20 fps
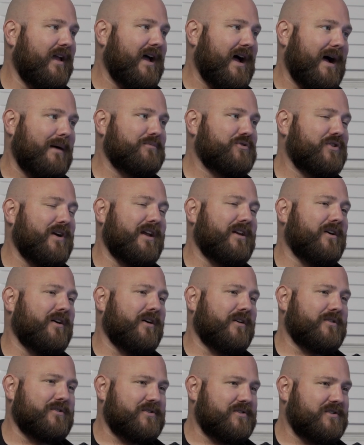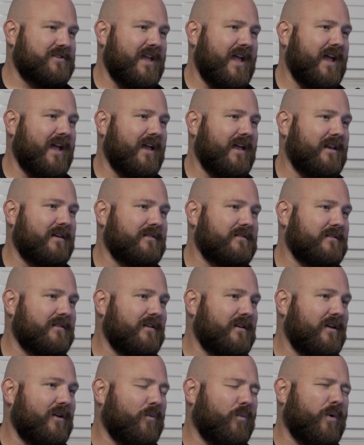I'm trying to understand
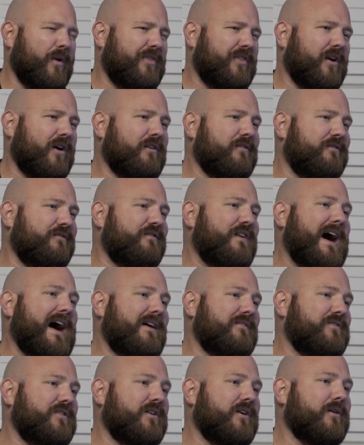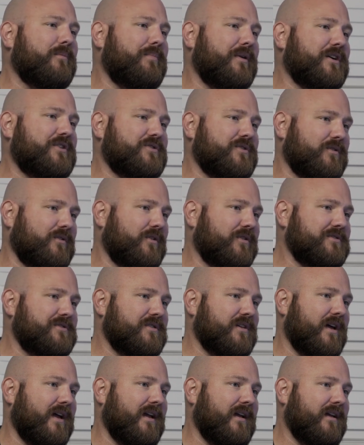what their 5-year picture looks
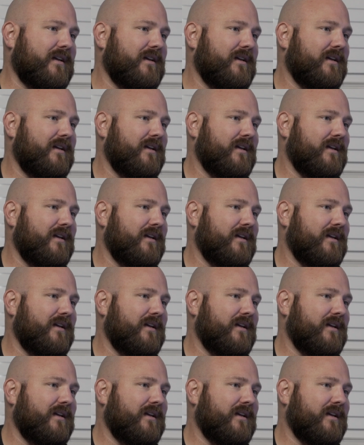like